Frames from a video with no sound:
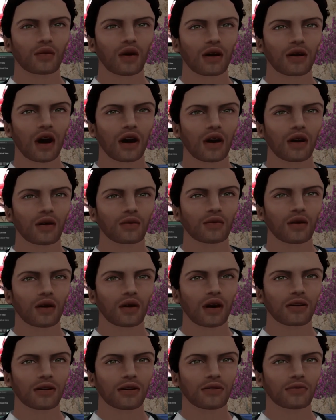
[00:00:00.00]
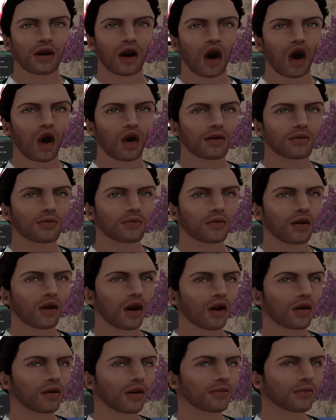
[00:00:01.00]
One of the fantastic
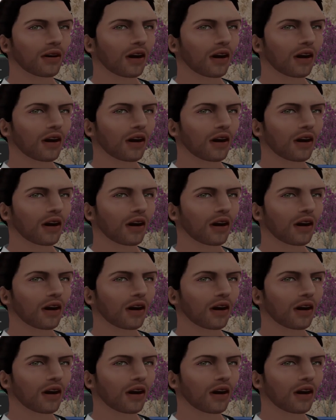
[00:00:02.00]
ways of